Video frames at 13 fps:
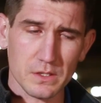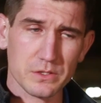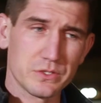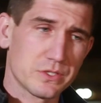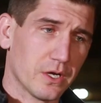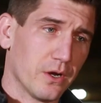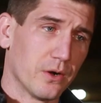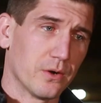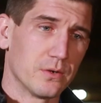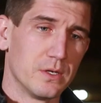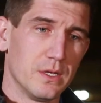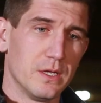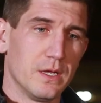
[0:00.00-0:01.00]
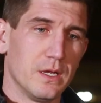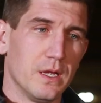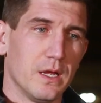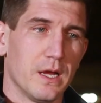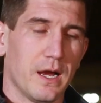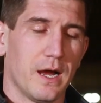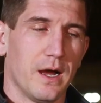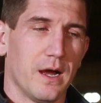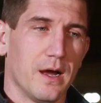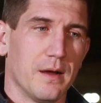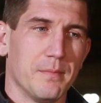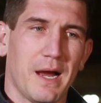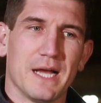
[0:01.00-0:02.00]
So
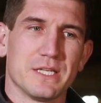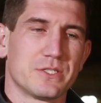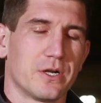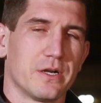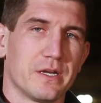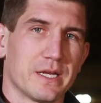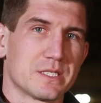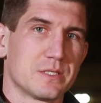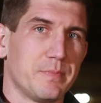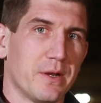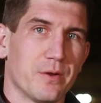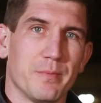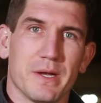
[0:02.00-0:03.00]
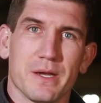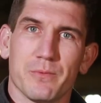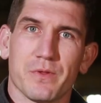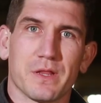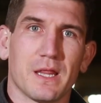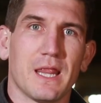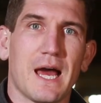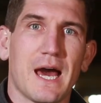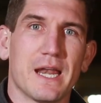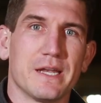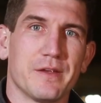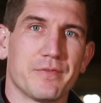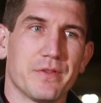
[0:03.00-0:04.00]
I started experimenting with a lot
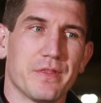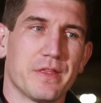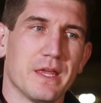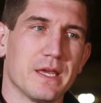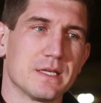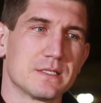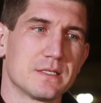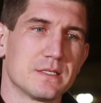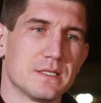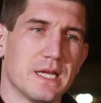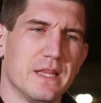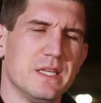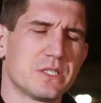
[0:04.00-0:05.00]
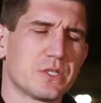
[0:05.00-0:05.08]
of different things. And this